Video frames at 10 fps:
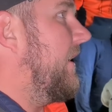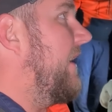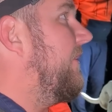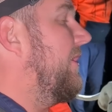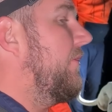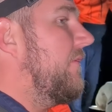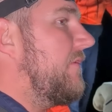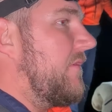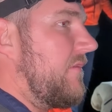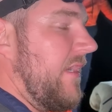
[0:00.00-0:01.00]
ever lose
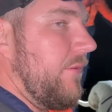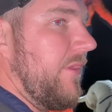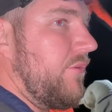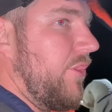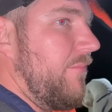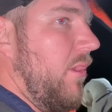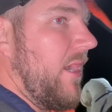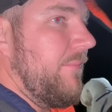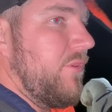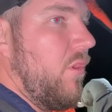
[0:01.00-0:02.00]
the scent, or they're trying to block
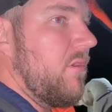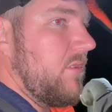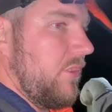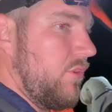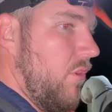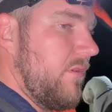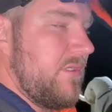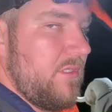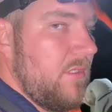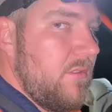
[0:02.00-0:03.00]
up dogs, or the
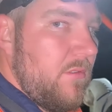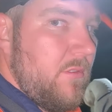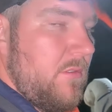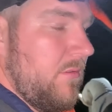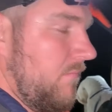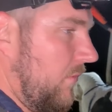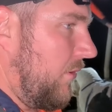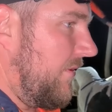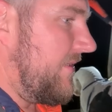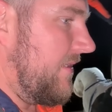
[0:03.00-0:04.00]
dogs
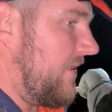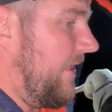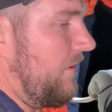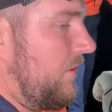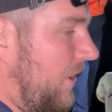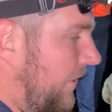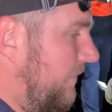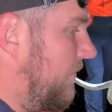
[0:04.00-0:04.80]
lose the scent, go to a